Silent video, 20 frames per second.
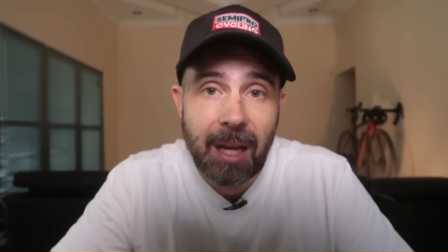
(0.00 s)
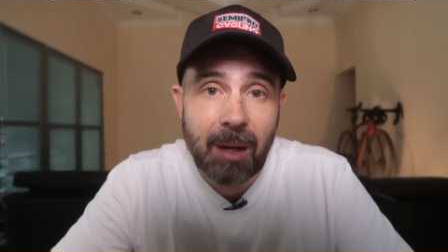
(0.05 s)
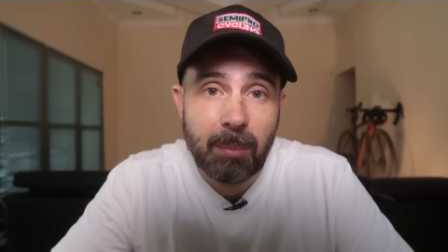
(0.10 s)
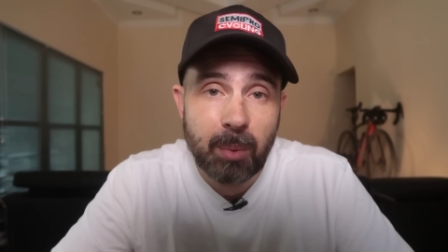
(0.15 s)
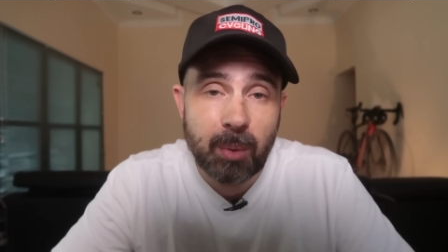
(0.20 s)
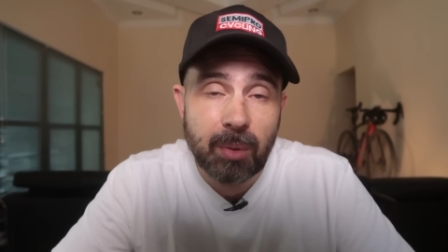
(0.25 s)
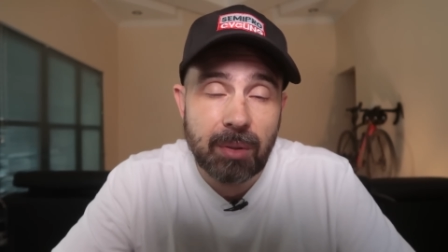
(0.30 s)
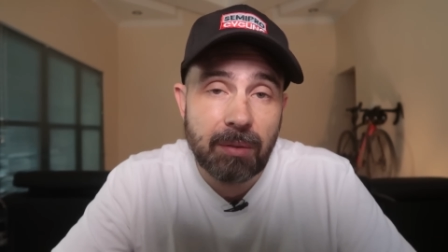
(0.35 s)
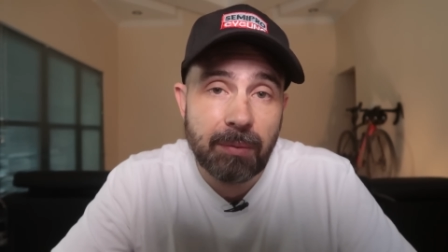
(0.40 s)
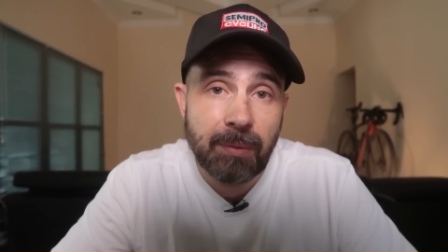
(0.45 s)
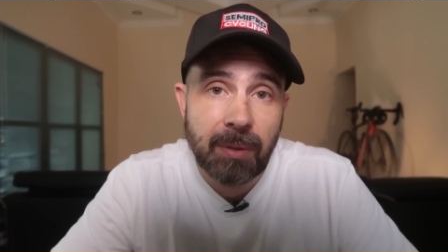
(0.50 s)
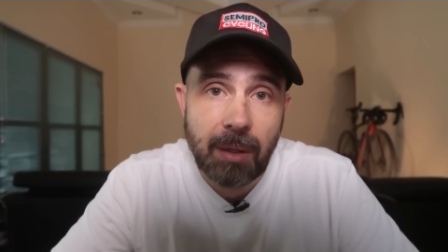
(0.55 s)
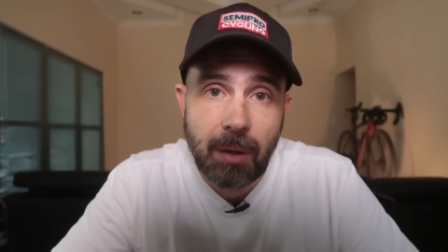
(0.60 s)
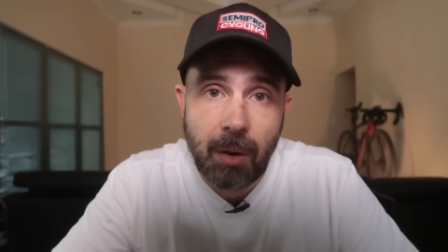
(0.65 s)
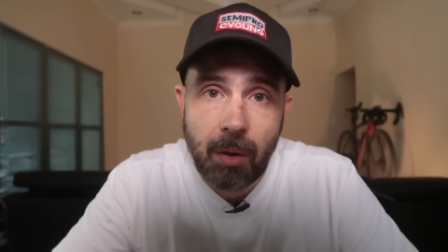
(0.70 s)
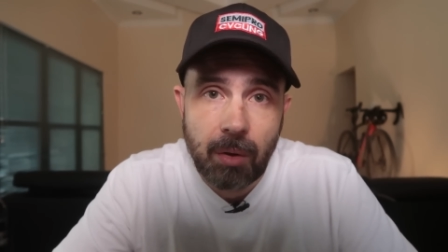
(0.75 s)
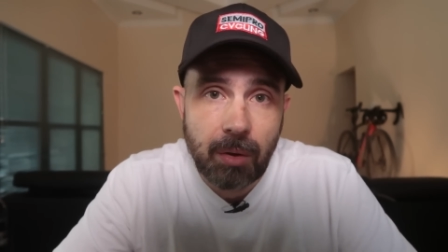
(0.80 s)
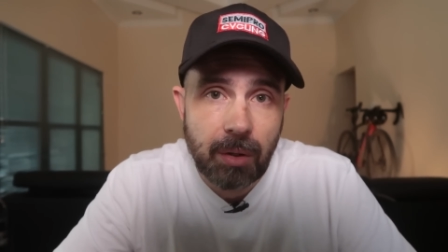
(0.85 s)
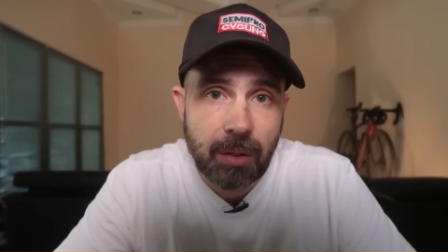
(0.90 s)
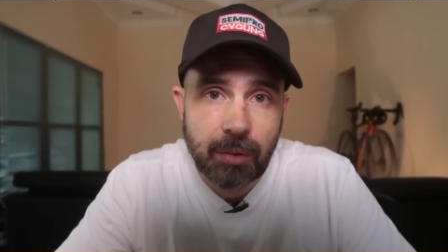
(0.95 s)
outputs for
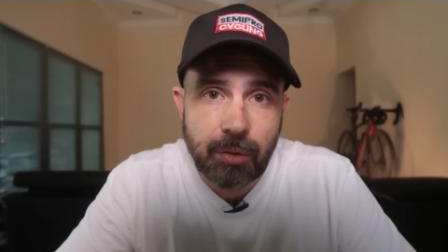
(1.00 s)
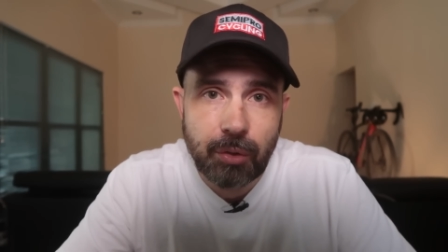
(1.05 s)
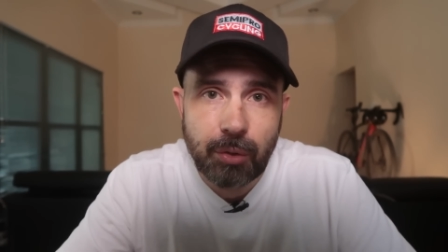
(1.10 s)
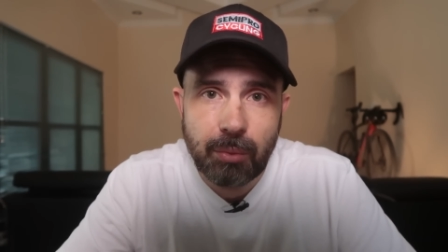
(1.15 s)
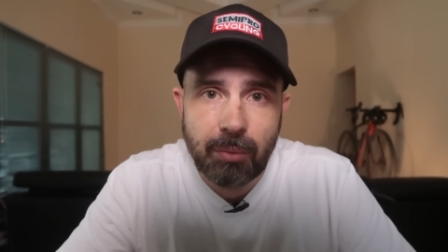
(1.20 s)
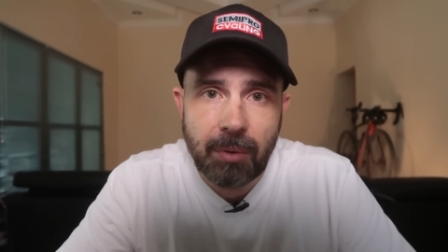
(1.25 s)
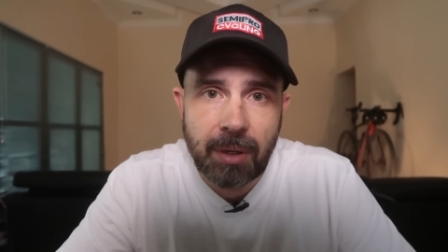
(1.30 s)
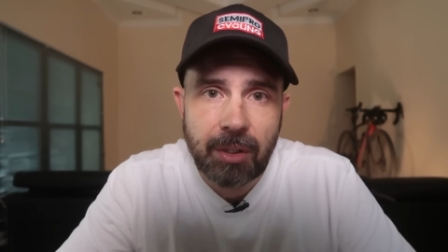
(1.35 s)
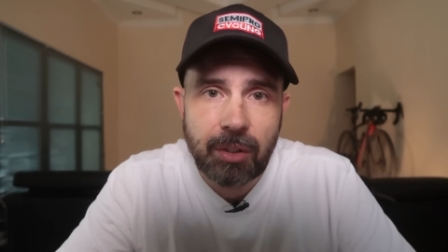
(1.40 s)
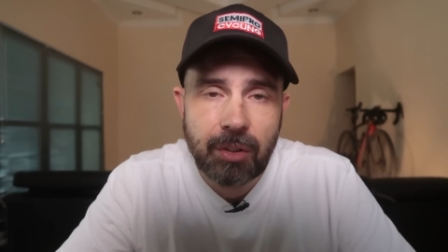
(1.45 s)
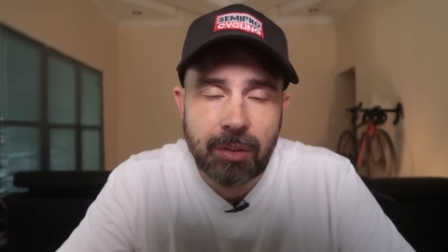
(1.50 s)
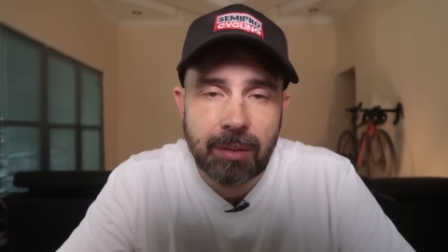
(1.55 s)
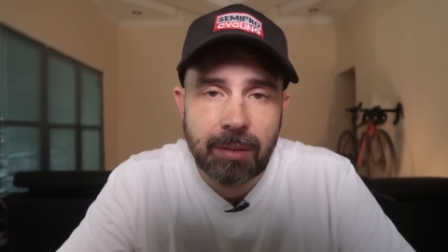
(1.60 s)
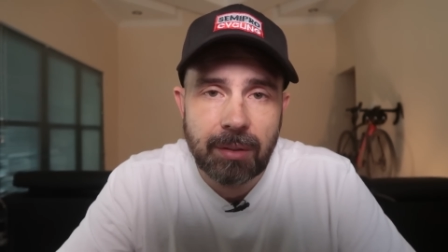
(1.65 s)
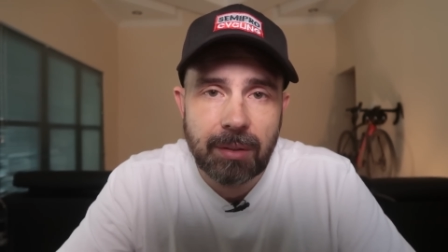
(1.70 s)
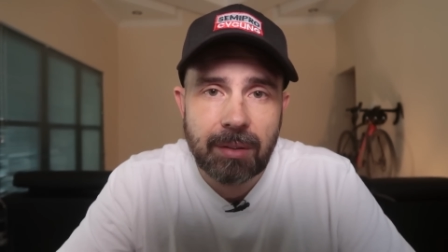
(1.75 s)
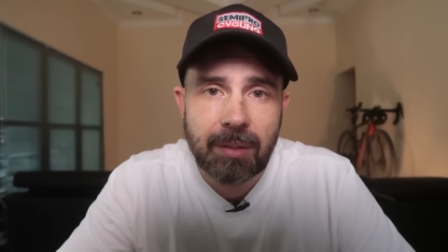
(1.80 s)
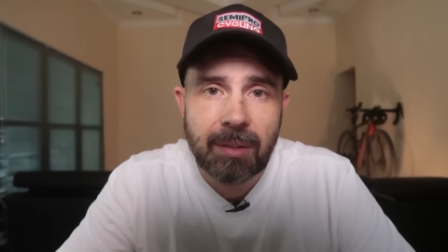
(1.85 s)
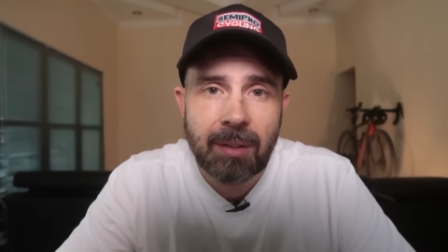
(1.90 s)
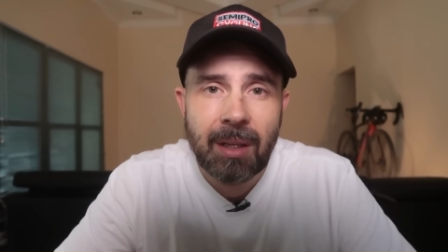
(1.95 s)
longer
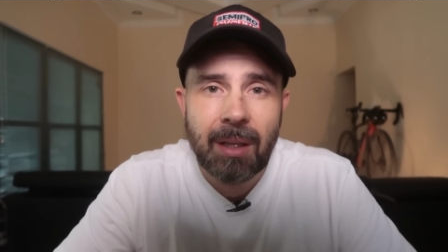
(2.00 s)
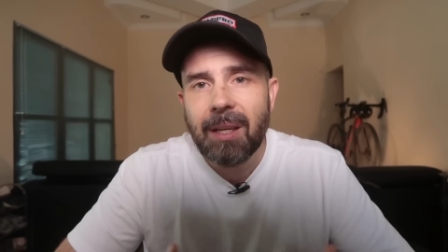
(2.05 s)
durations.